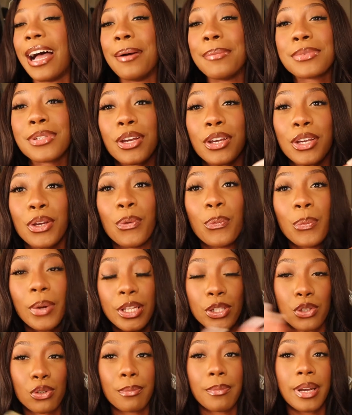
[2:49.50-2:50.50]
i'm talking
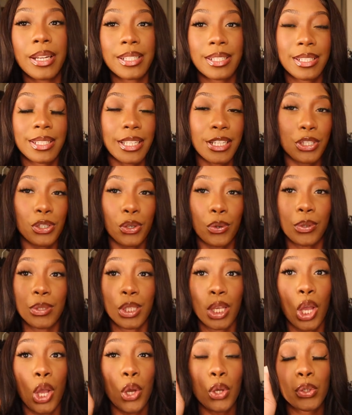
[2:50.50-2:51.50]
way too much this intro
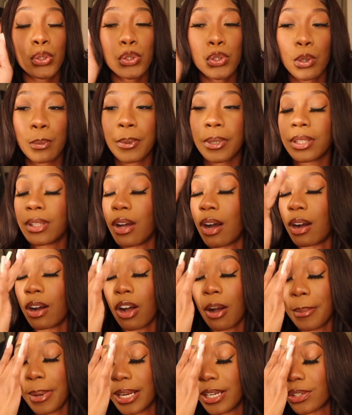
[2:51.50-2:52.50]
is super long
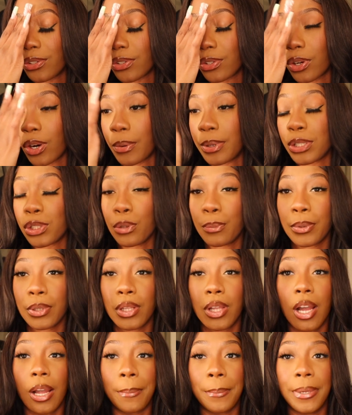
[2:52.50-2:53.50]
all my intros are always super
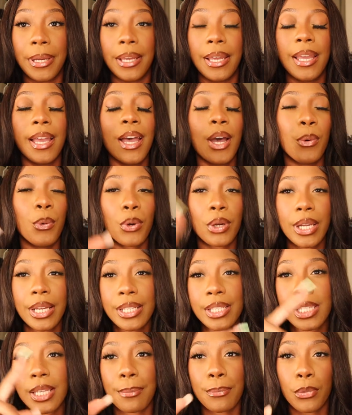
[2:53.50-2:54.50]
long but we'll
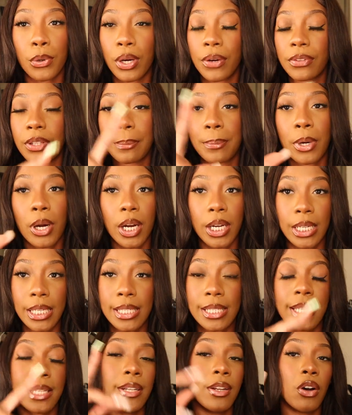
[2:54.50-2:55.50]
get into more of the
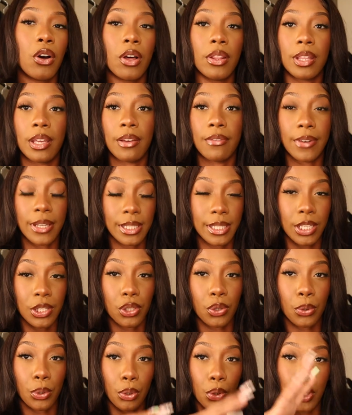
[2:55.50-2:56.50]
parties and all the events
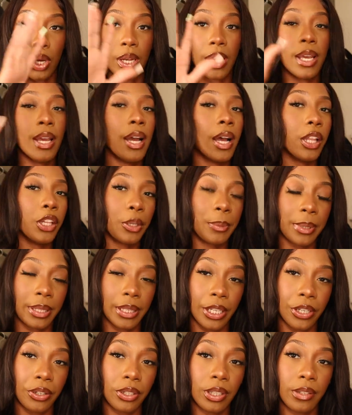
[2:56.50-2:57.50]
that's going on a little bit
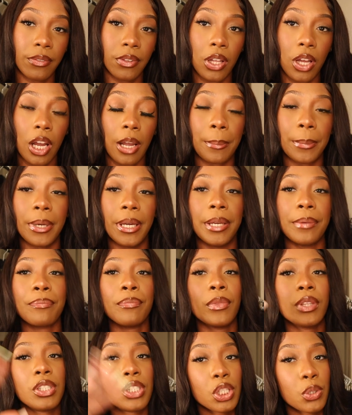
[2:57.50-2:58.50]
later in the vlog but
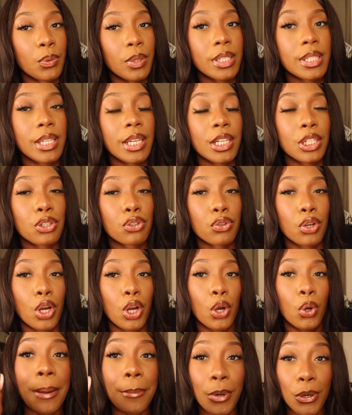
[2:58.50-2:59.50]
just wanted to
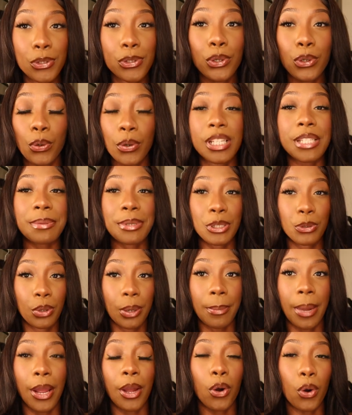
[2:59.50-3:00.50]
intro i'm also going to be
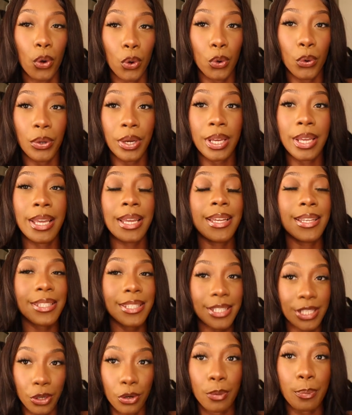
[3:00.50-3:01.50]
doing my own
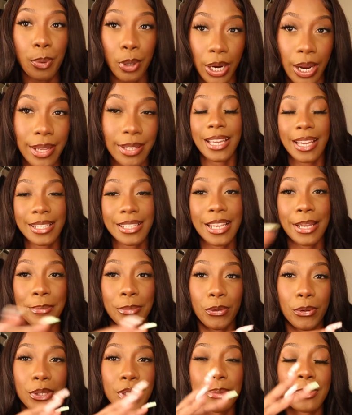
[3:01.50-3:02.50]
silk press yes
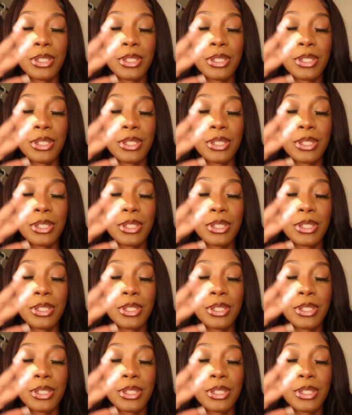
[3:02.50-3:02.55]
i'm going to